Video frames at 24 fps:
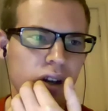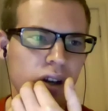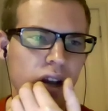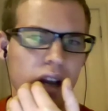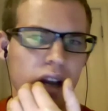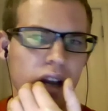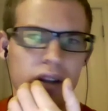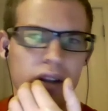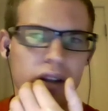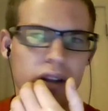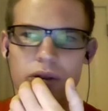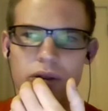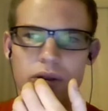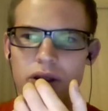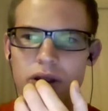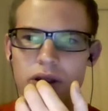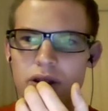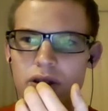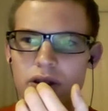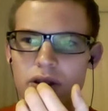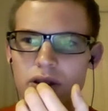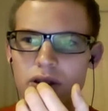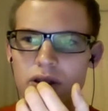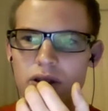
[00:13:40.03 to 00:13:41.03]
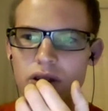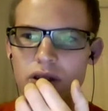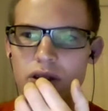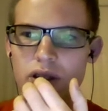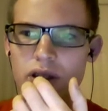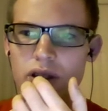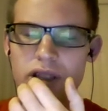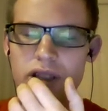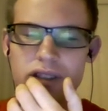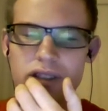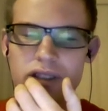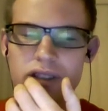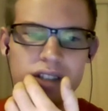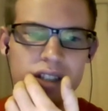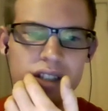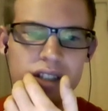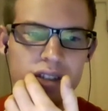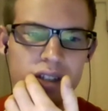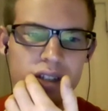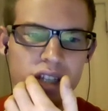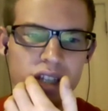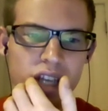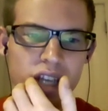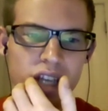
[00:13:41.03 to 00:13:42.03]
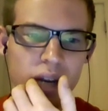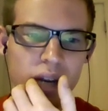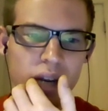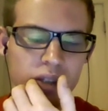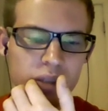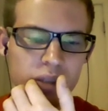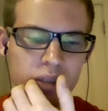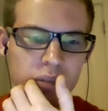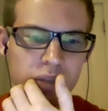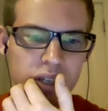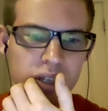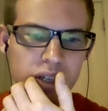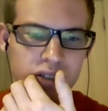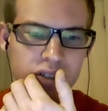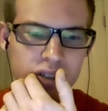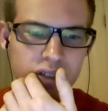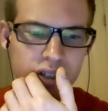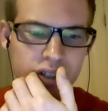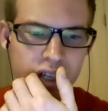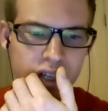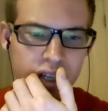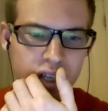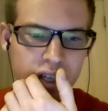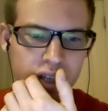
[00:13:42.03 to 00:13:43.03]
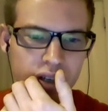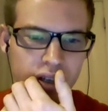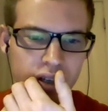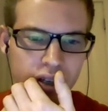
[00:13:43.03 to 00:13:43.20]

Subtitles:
how you would. It just says you can't really measure it.